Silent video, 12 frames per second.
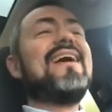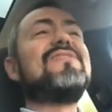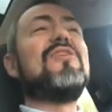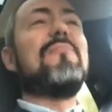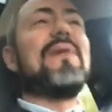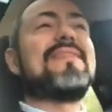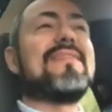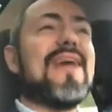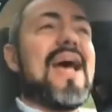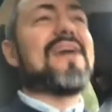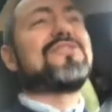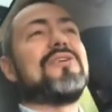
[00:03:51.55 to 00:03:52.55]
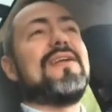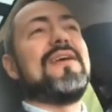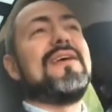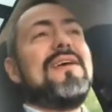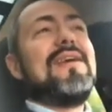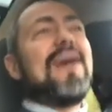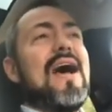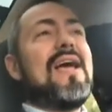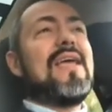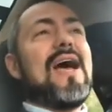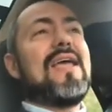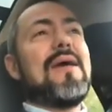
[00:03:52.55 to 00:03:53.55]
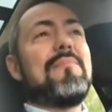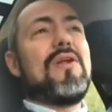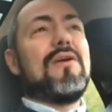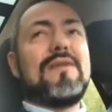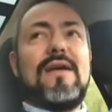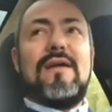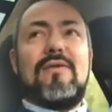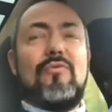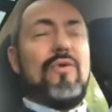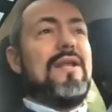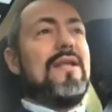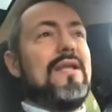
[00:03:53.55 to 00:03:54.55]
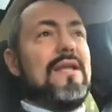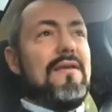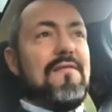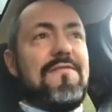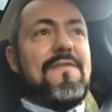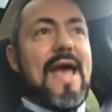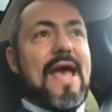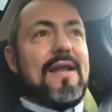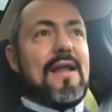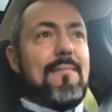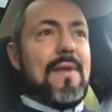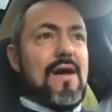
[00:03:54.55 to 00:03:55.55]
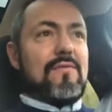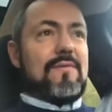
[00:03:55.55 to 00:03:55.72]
No, but actually, I am not a really fan about